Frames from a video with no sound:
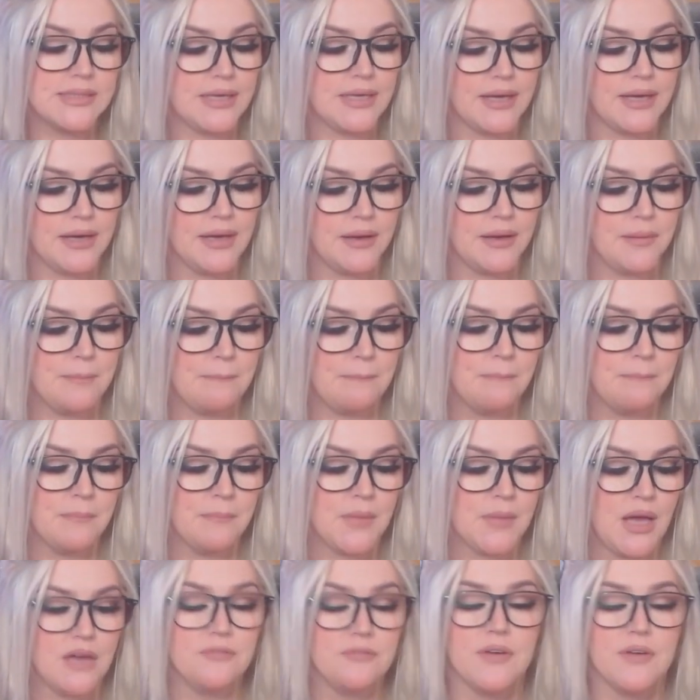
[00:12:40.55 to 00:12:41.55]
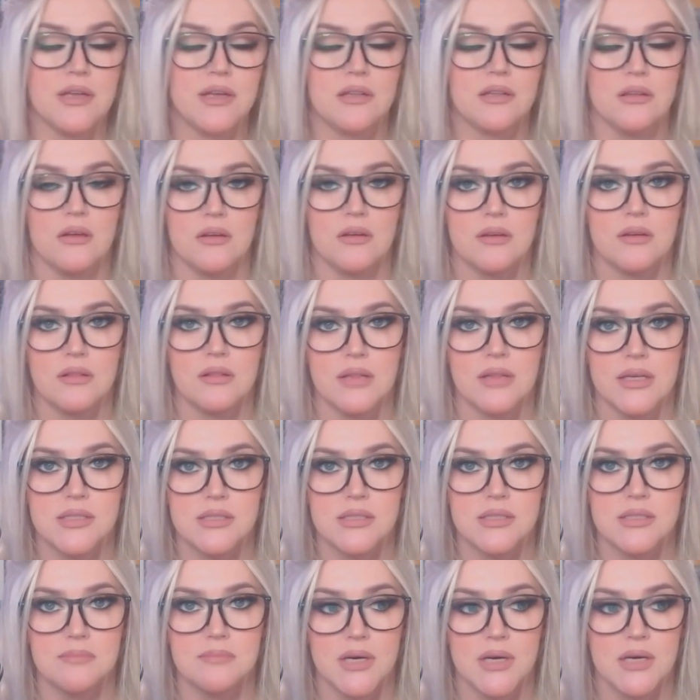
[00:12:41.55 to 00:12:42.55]
I find a lot of cleansing
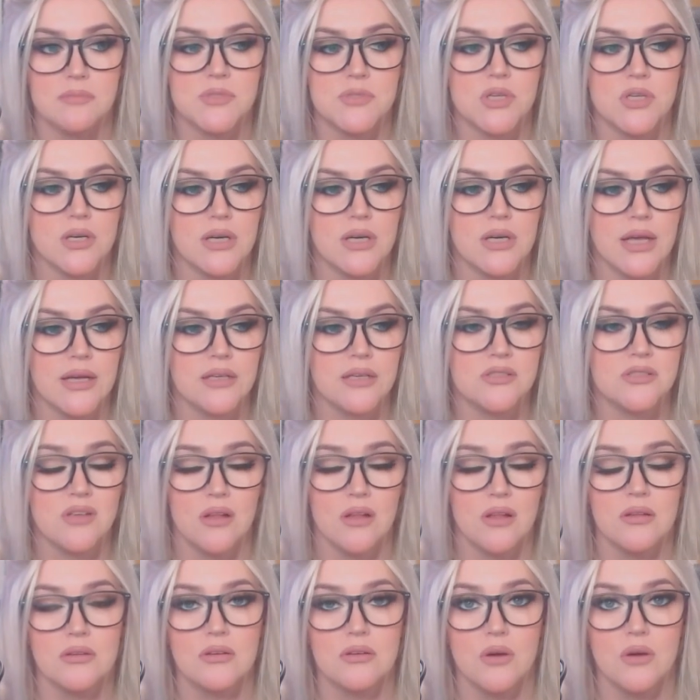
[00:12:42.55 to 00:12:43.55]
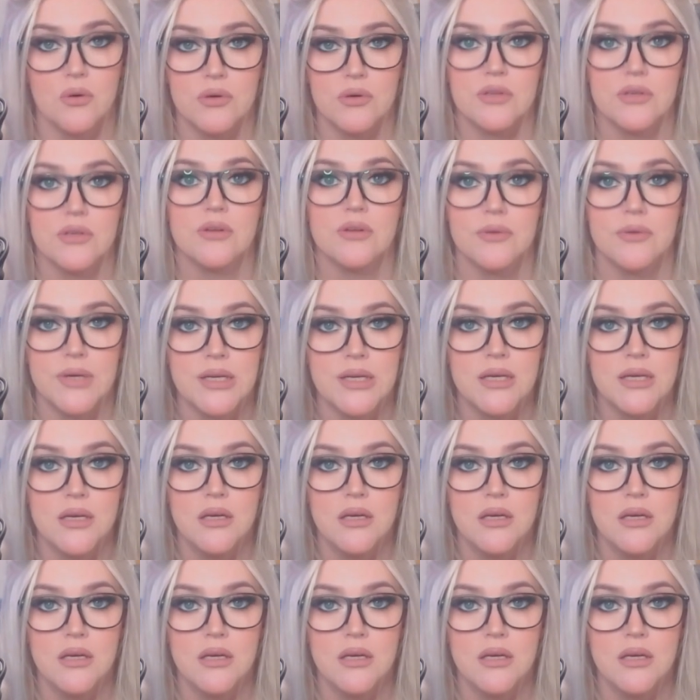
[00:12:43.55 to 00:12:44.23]
balms are like solid coconut oil.